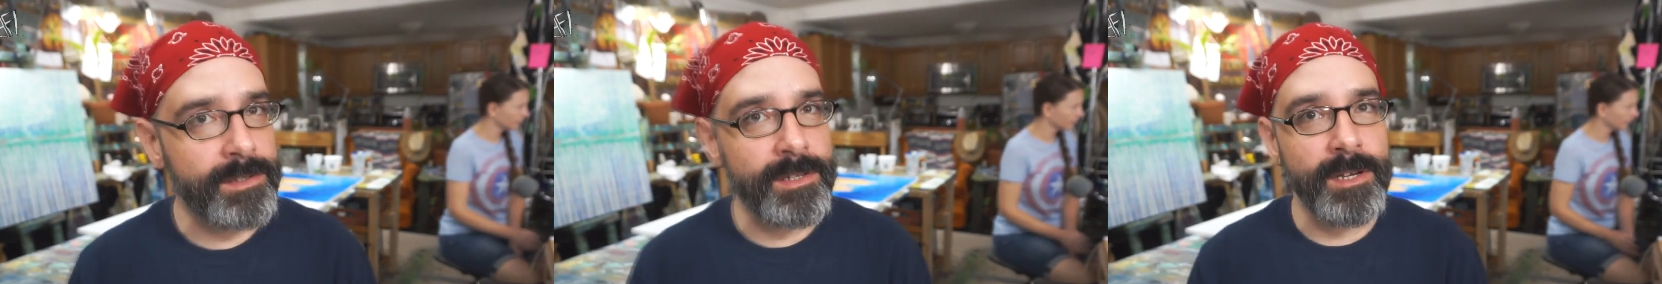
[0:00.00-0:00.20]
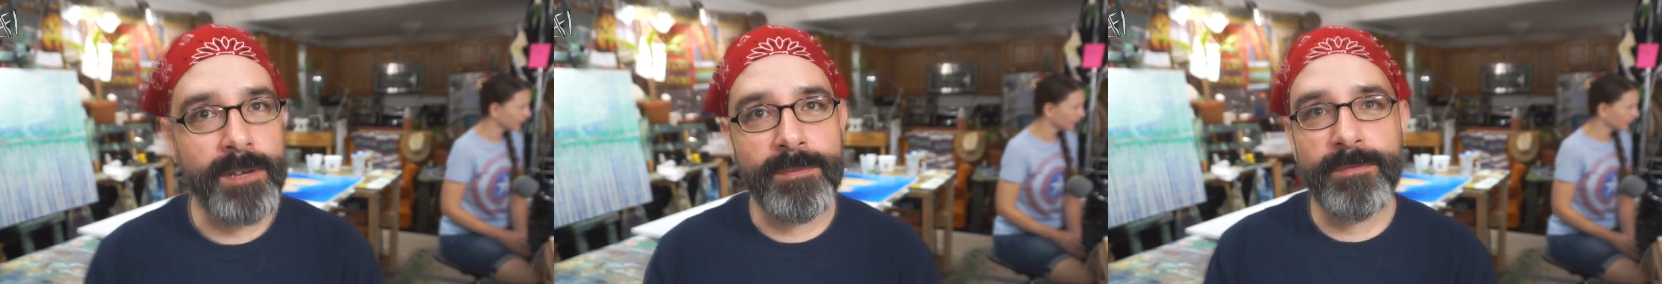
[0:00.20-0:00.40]

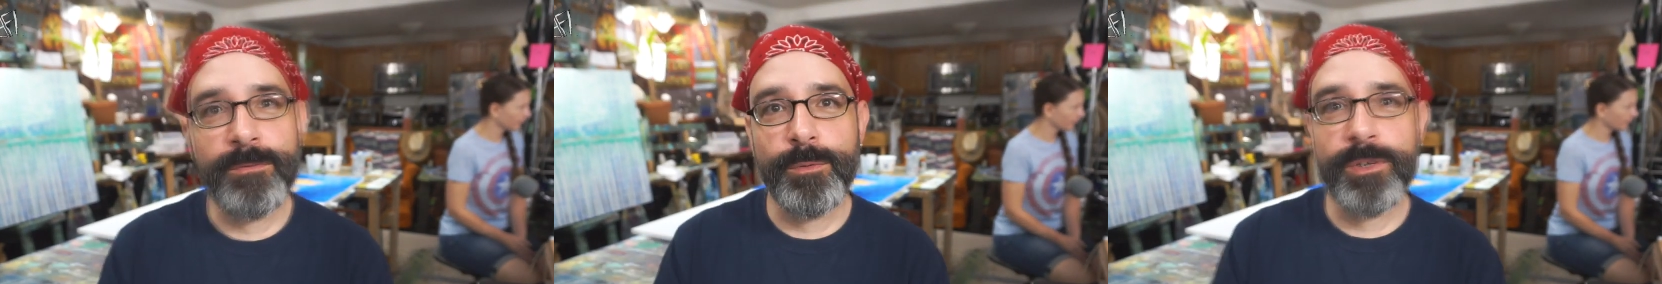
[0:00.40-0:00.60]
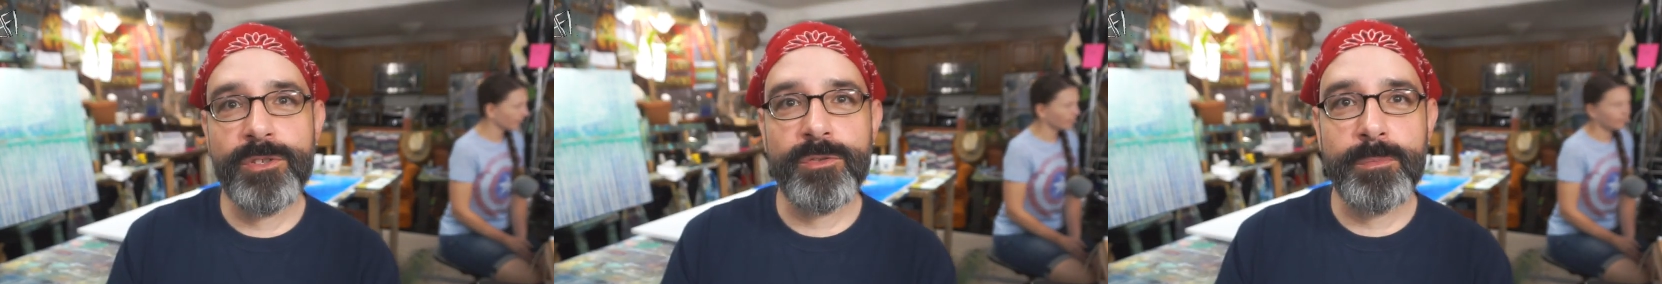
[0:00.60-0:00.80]
Speaker 1: stuff,
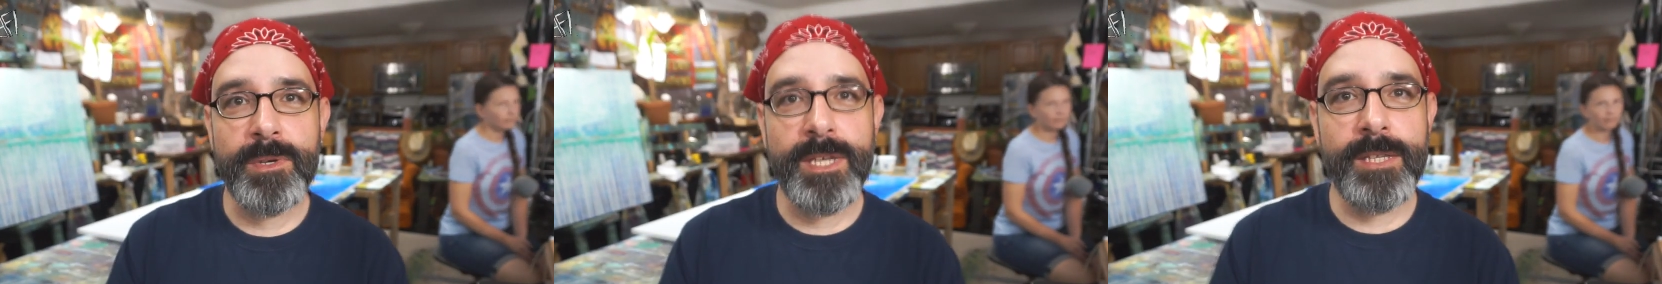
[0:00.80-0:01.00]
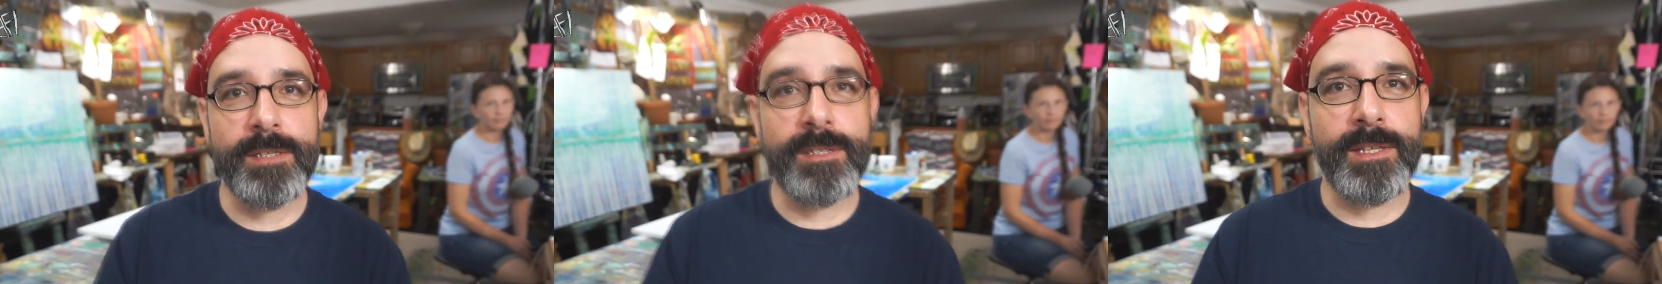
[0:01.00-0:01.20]
which
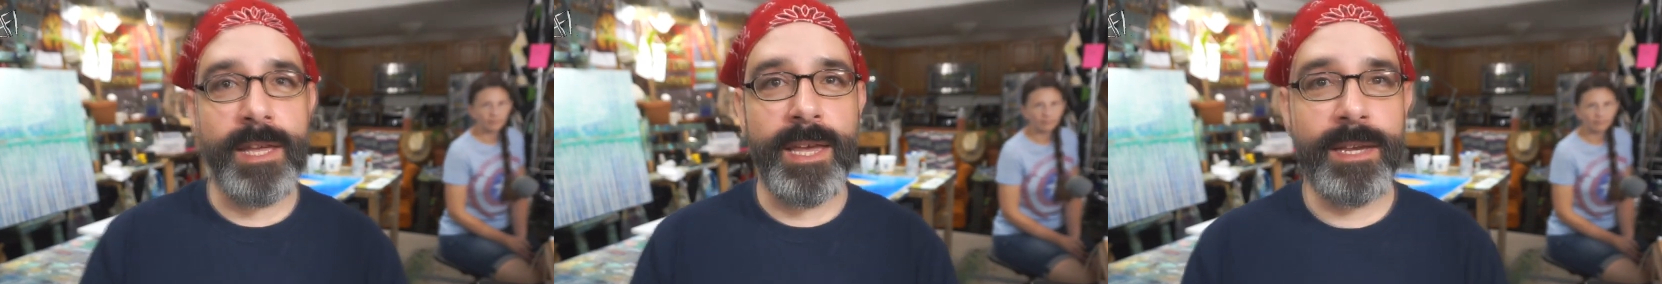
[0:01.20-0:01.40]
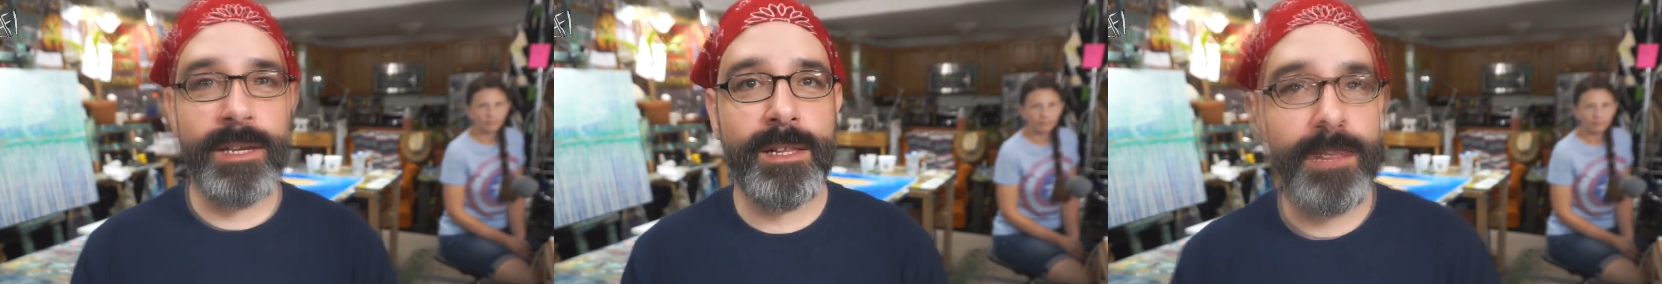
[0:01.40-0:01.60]
means
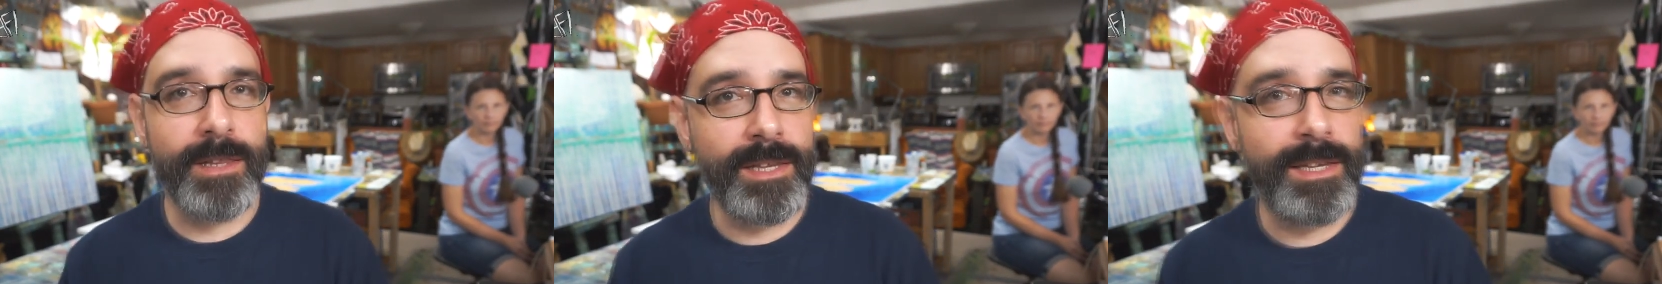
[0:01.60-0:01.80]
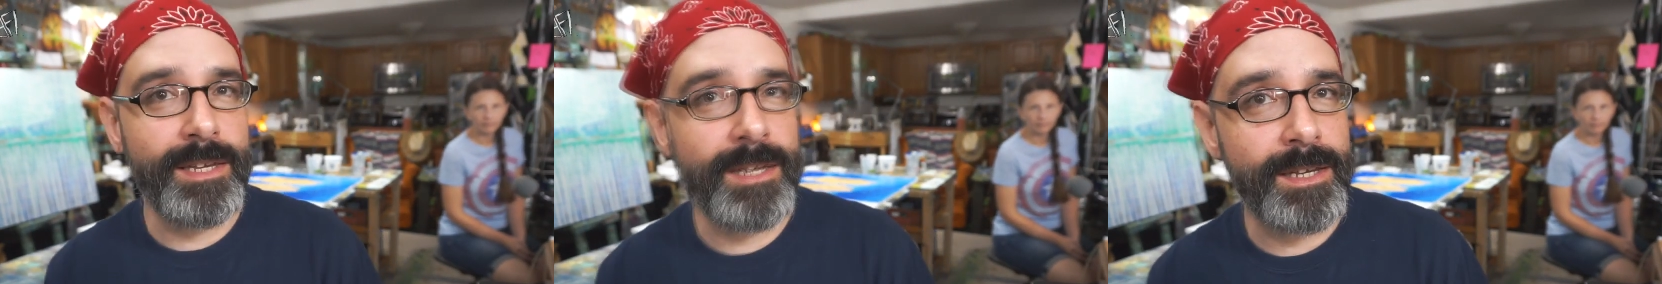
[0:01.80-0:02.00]
that
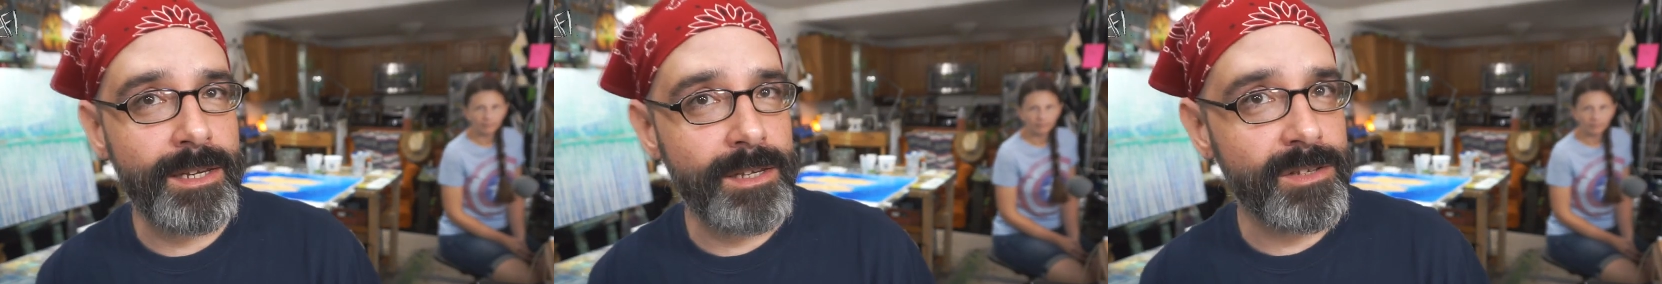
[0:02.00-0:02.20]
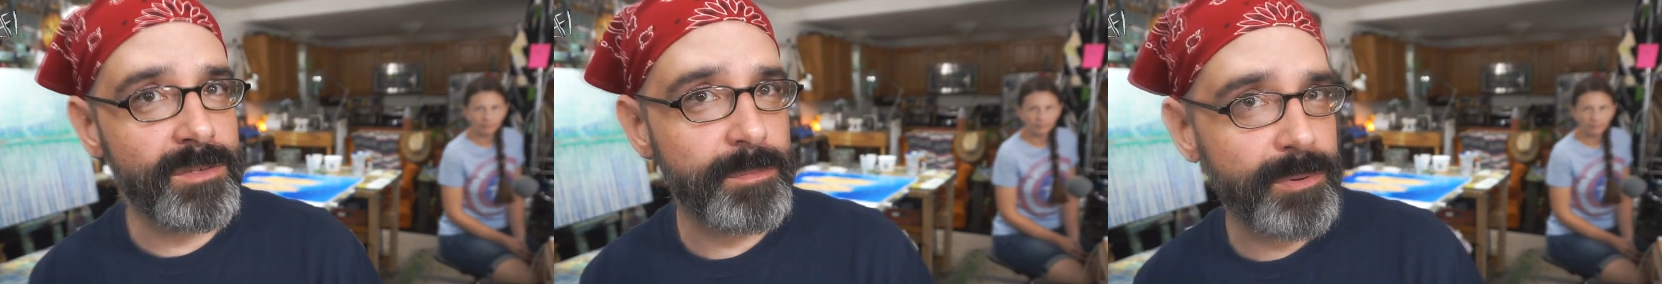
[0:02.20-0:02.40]
Klee
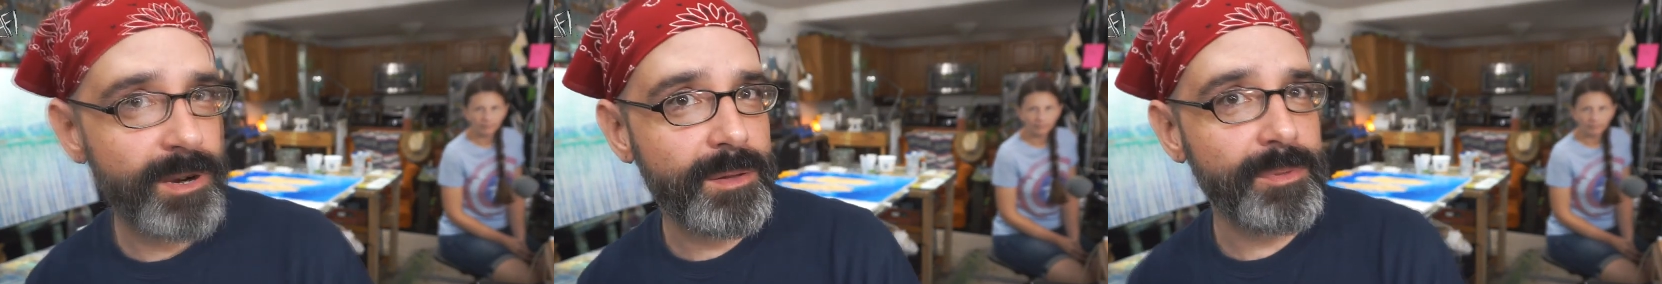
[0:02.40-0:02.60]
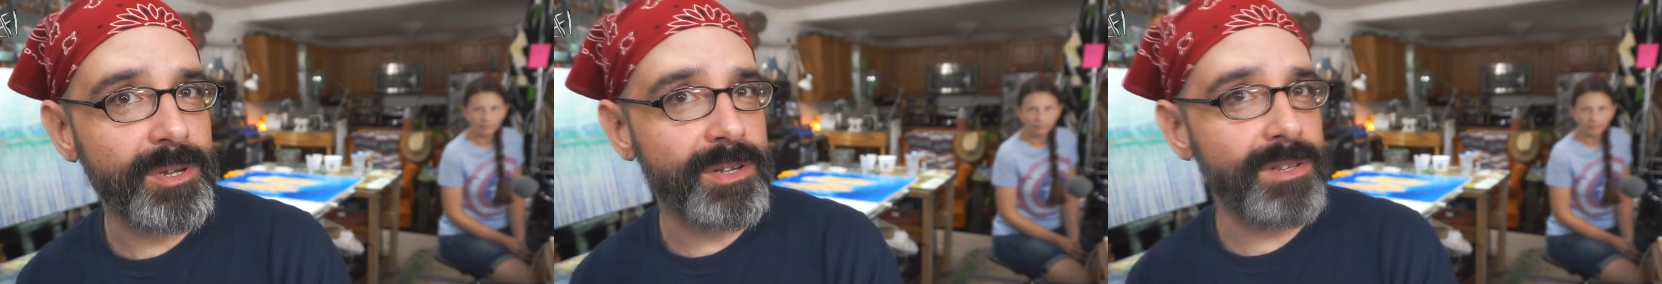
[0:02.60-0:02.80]
is
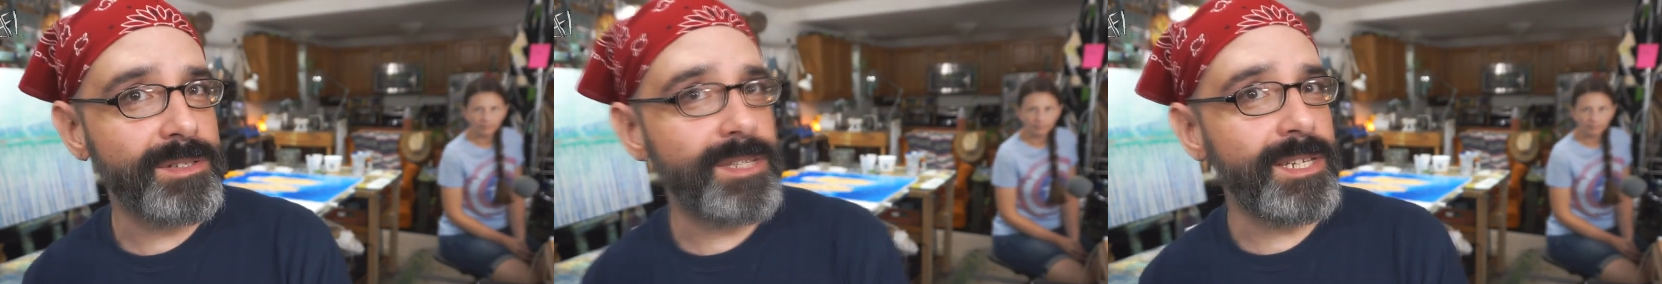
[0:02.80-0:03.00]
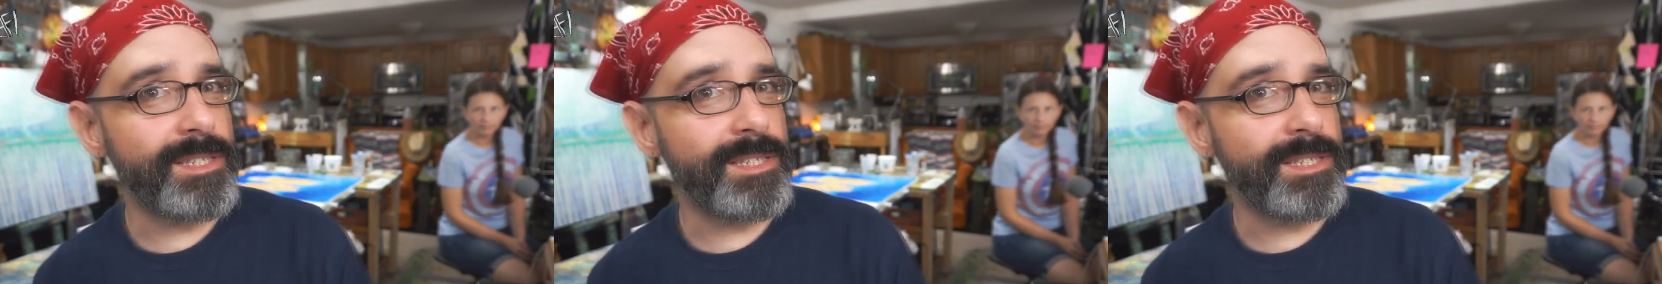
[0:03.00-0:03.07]
probably going to